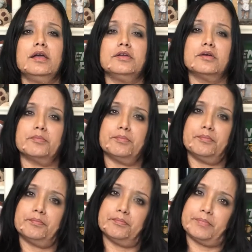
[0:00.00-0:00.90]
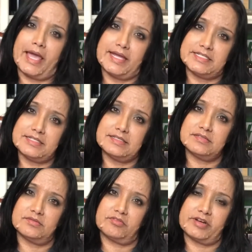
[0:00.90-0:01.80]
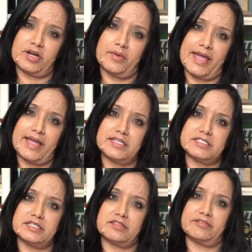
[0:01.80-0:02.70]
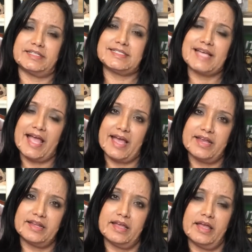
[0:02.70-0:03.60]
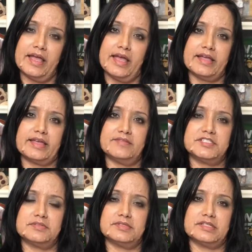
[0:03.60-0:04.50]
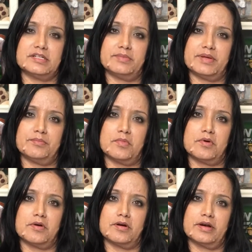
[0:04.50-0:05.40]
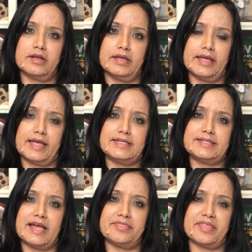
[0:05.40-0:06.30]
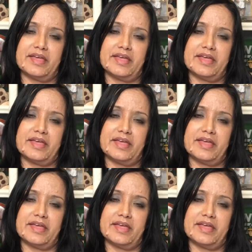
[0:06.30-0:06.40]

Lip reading: your pages 308 to 310. It gives you a little bit more in-depth